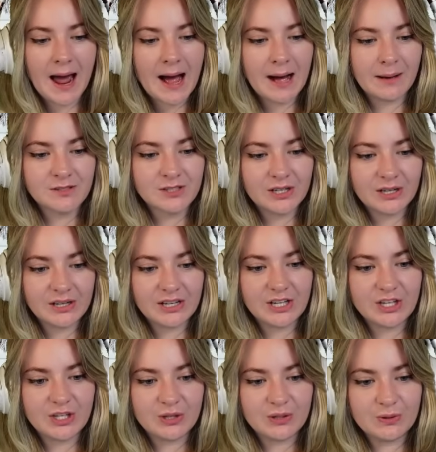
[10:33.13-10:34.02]
absolutely
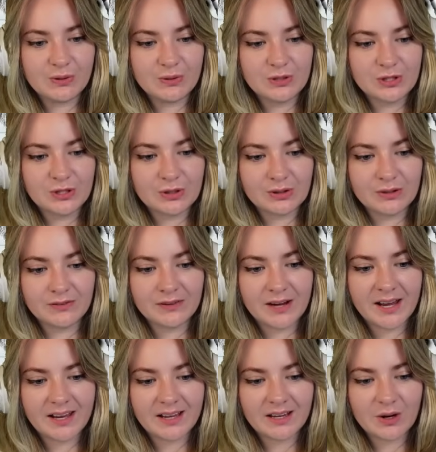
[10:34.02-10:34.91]
huge sort of
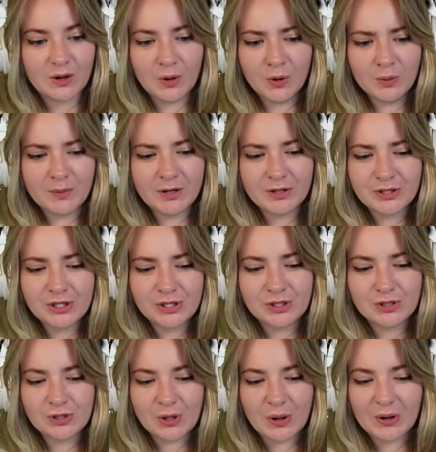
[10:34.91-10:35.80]
like
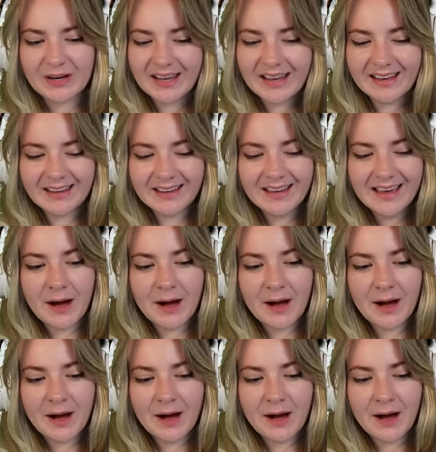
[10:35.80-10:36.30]
almost stocking.